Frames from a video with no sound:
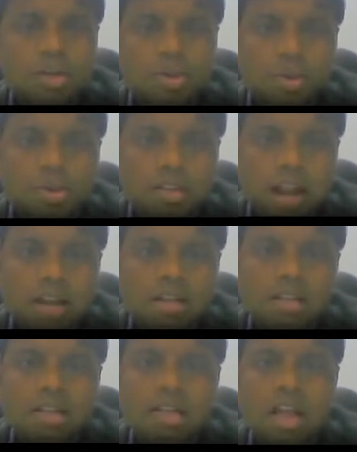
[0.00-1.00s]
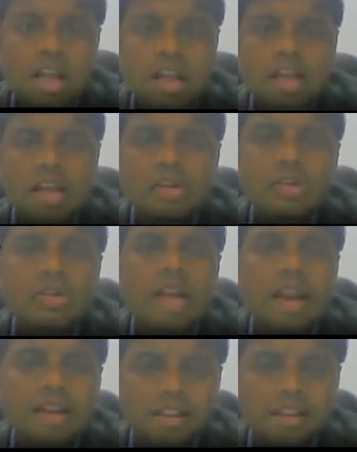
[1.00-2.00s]
told that the
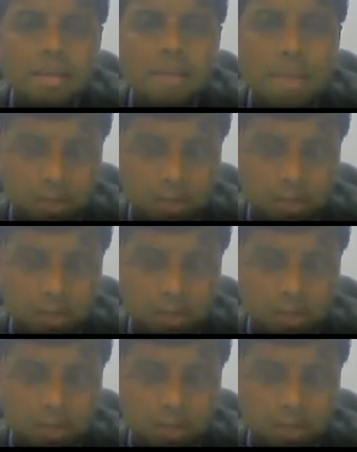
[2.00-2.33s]
electrolyte is the main